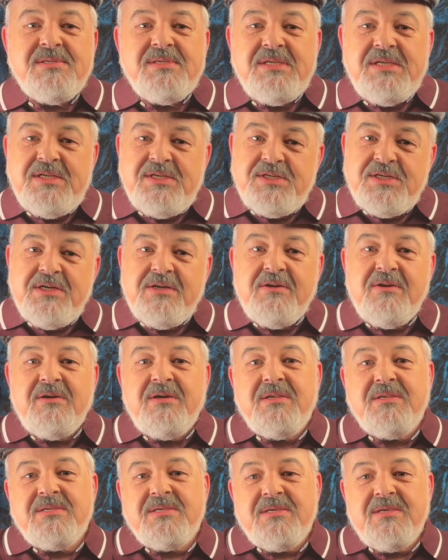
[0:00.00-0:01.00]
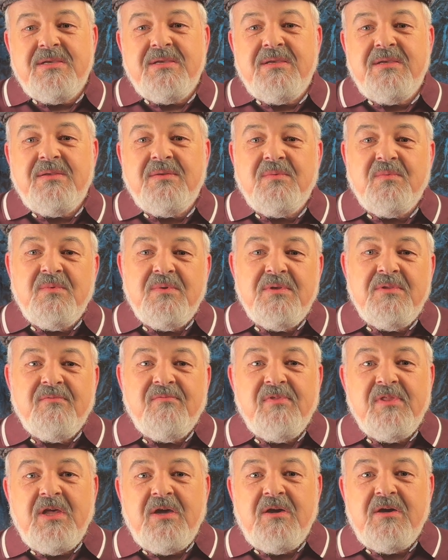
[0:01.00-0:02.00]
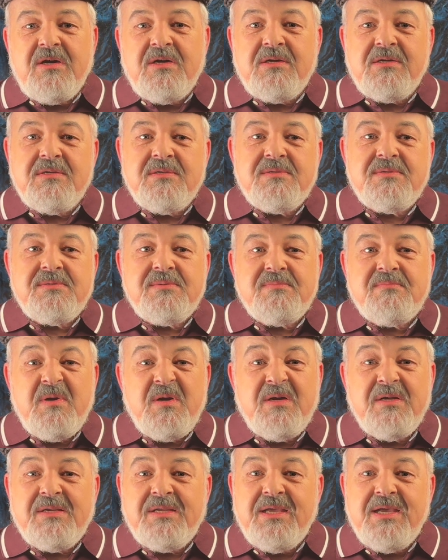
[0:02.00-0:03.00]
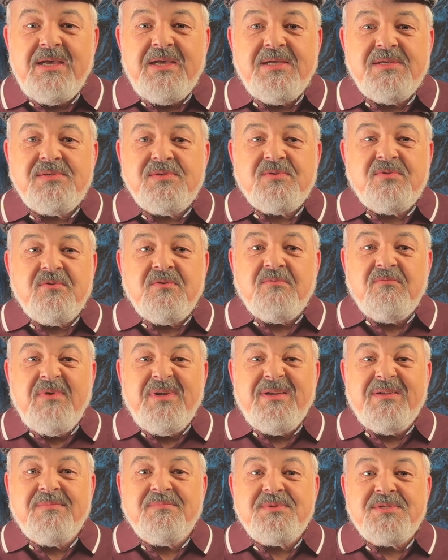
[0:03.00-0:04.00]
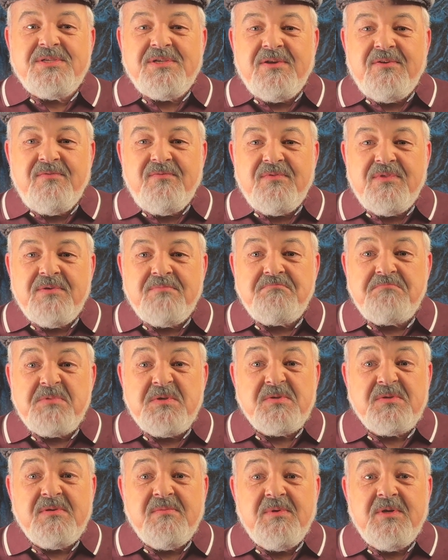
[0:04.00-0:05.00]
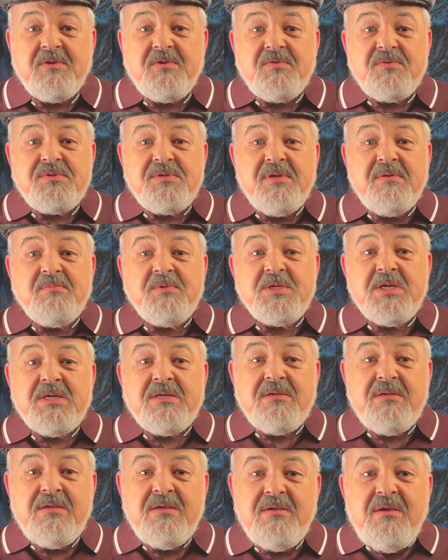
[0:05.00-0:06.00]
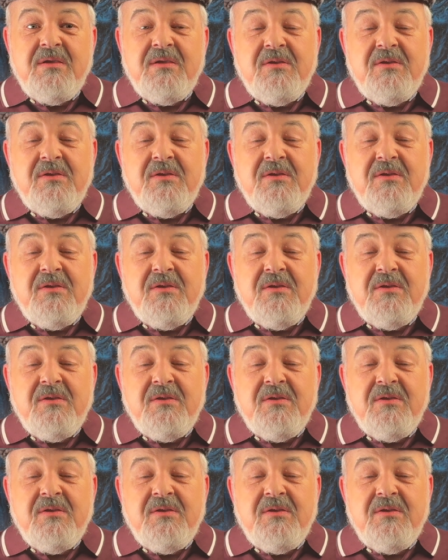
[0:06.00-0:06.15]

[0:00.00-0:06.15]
teaching content with vlogs, podcasts, or random stuff that isn't about your subject.